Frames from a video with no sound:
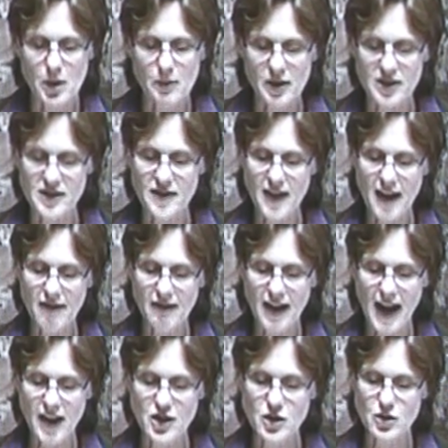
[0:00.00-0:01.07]
because of their
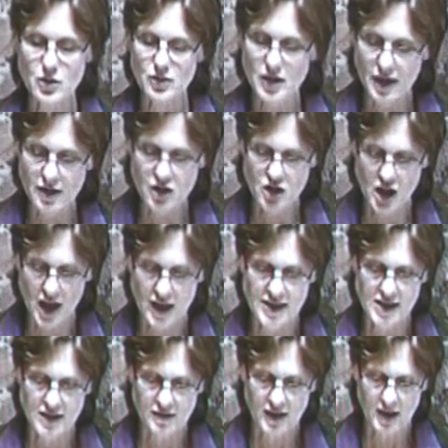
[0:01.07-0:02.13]
reaction to another child's
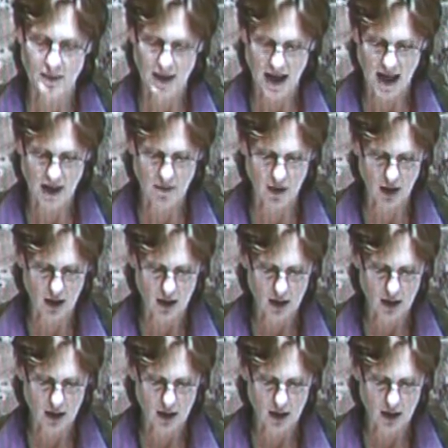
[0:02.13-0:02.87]
severe behaviour.